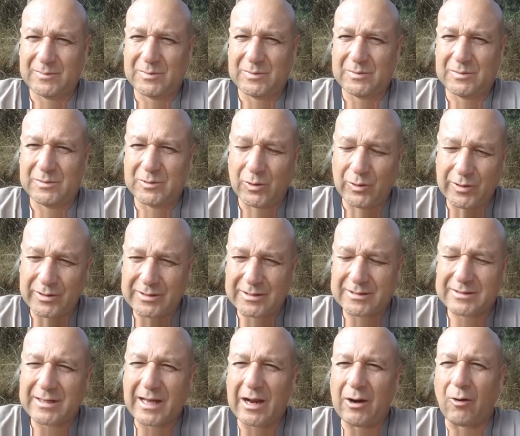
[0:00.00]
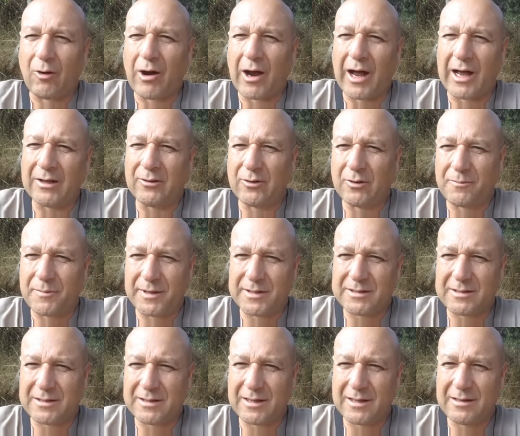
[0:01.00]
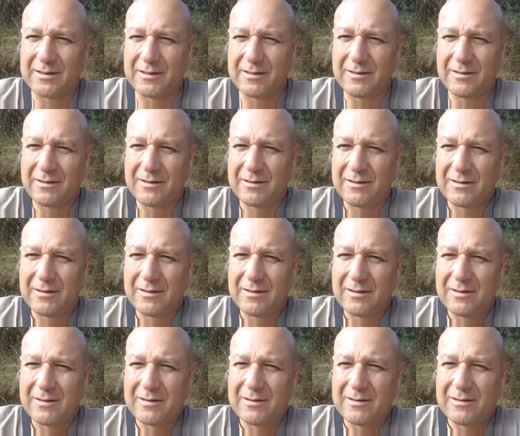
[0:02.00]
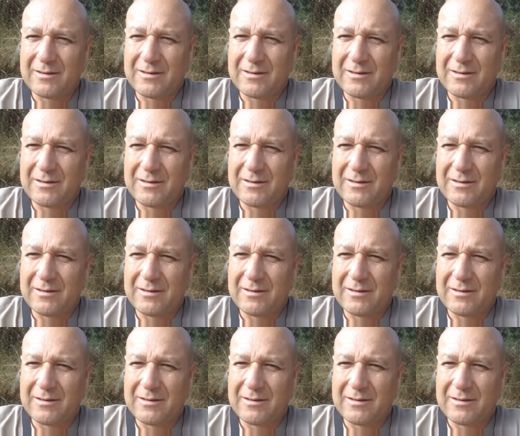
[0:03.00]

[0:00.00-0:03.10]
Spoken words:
entered his home where he was resting